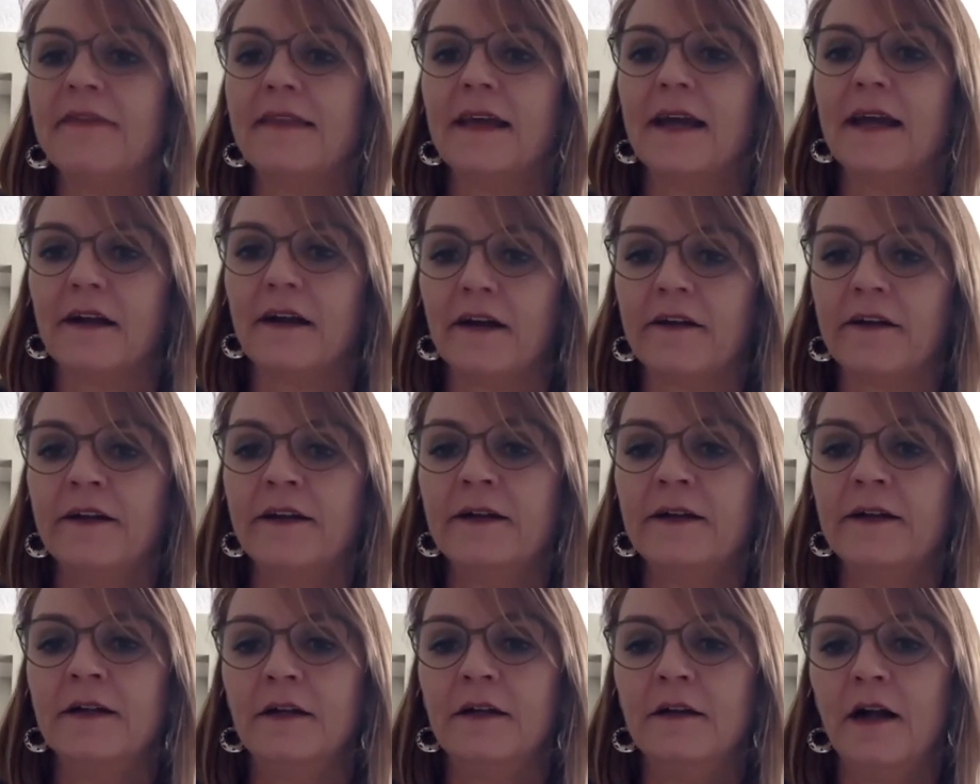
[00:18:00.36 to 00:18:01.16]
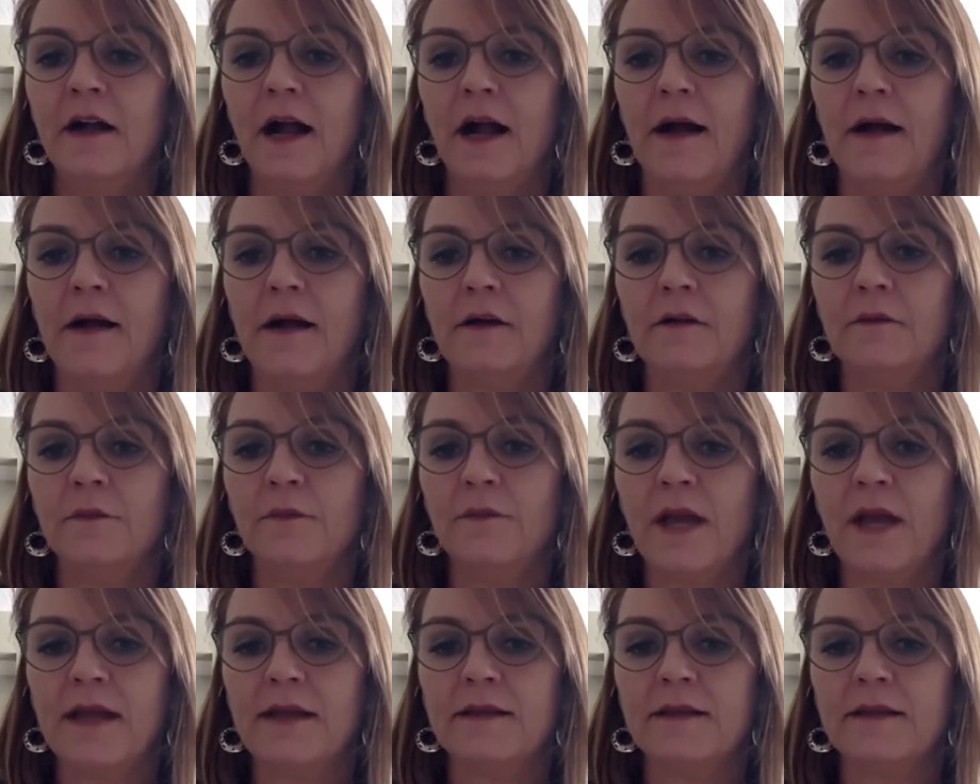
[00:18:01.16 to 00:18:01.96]
there um,
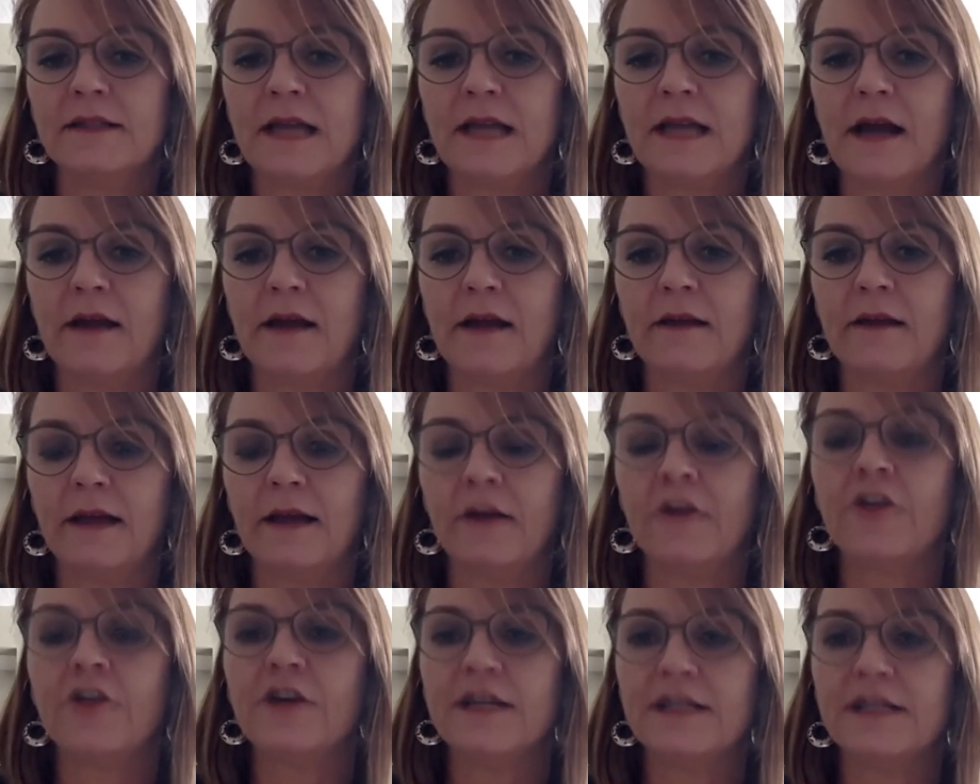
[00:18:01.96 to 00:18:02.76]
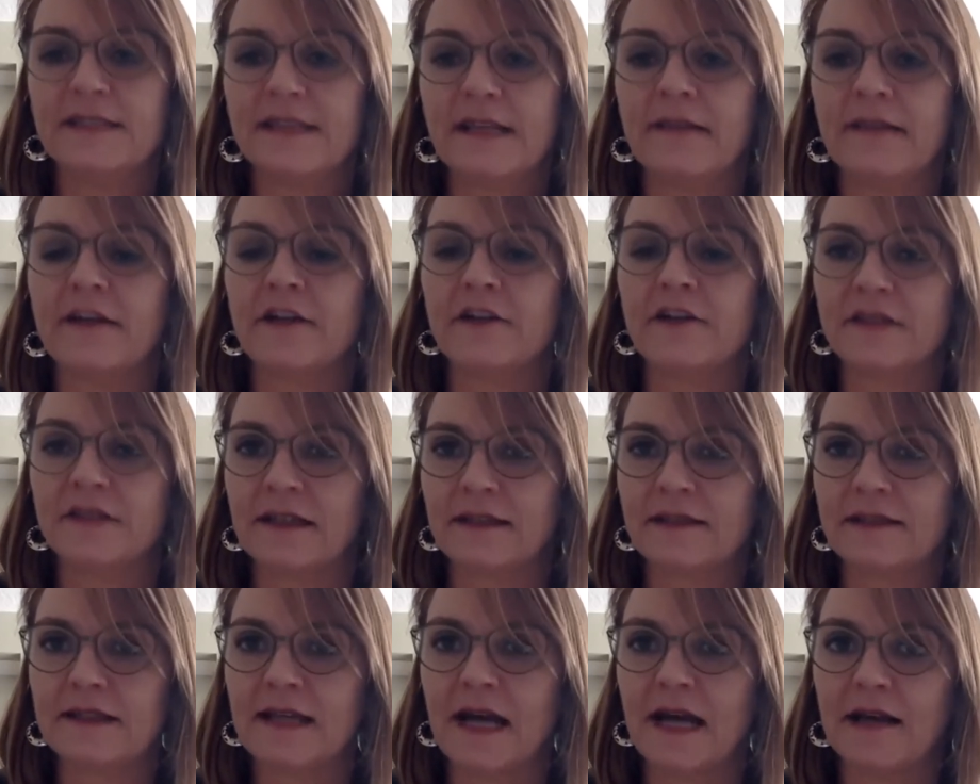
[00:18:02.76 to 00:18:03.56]
and uh, increasing their
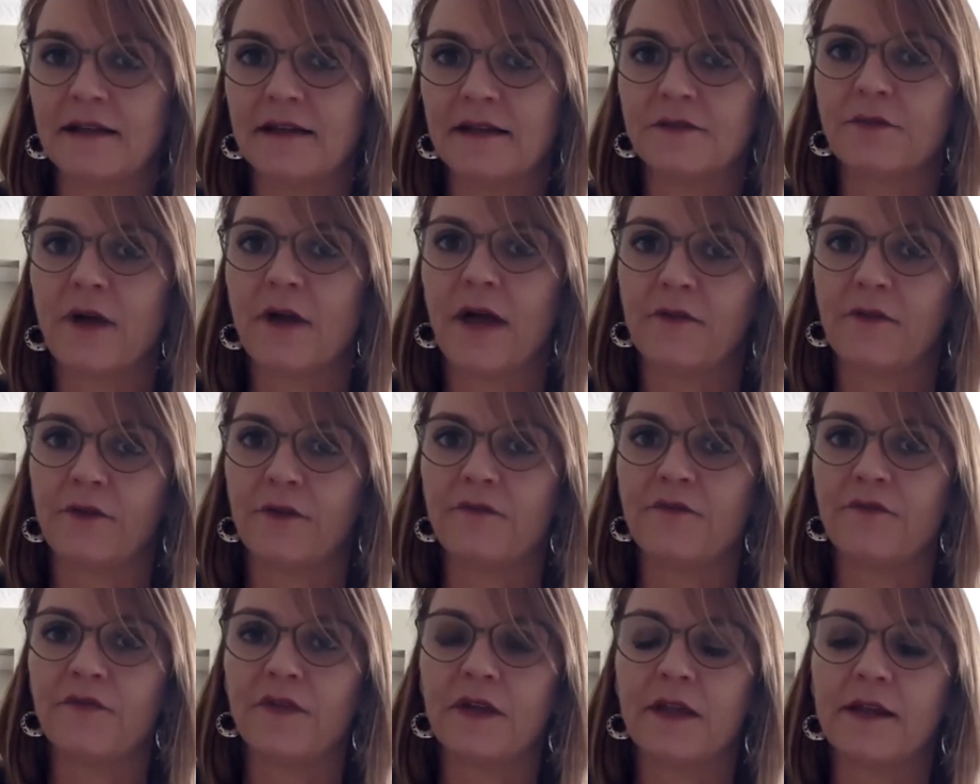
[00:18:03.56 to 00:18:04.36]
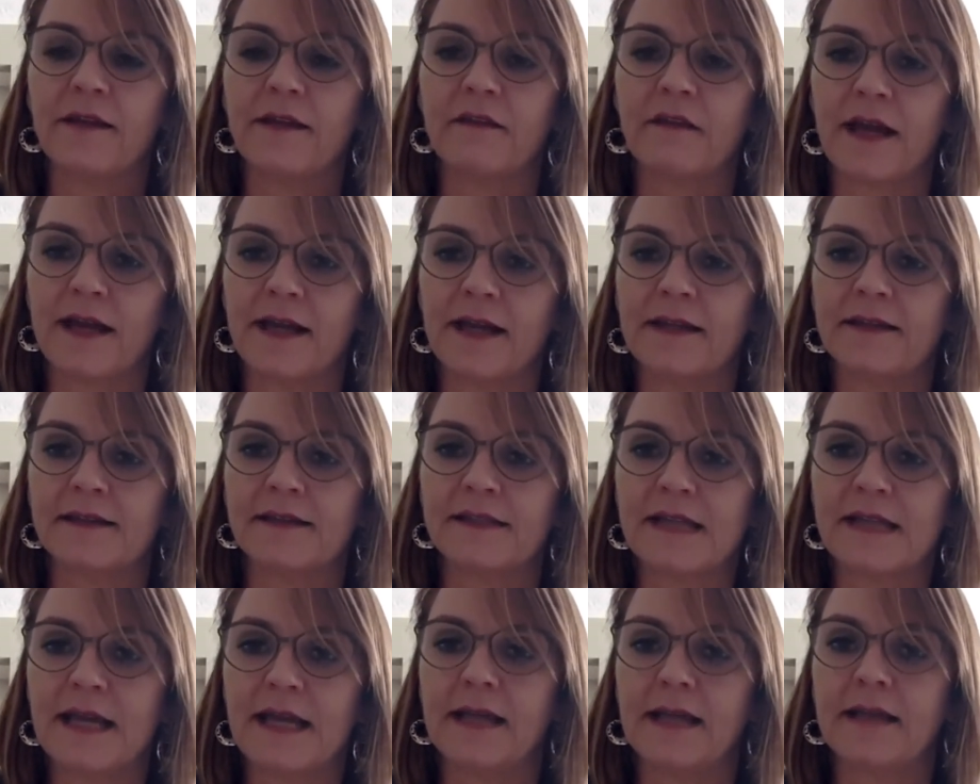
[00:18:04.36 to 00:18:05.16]
success rather than feeling like it's
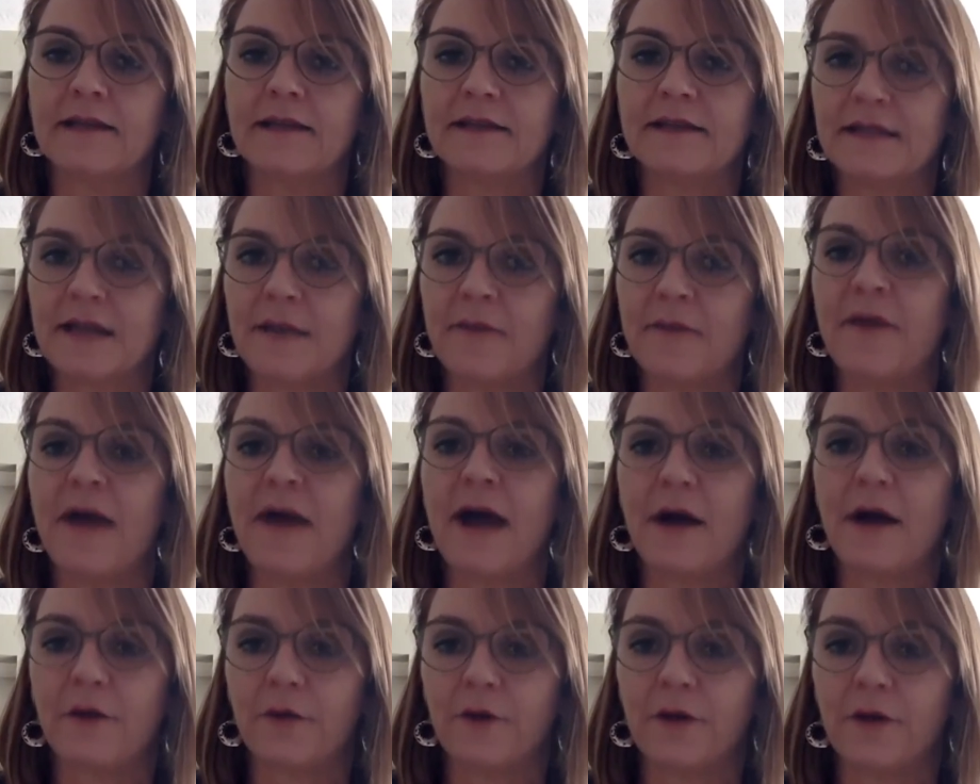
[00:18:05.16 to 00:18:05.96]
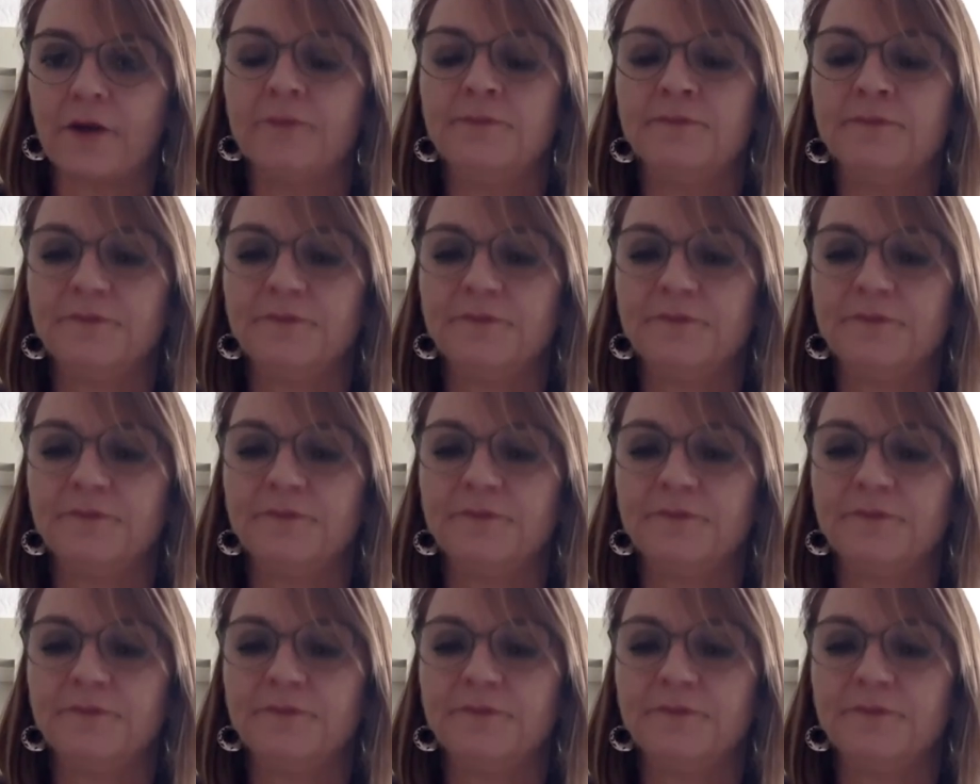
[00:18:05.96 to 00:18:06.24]
taken a step backward?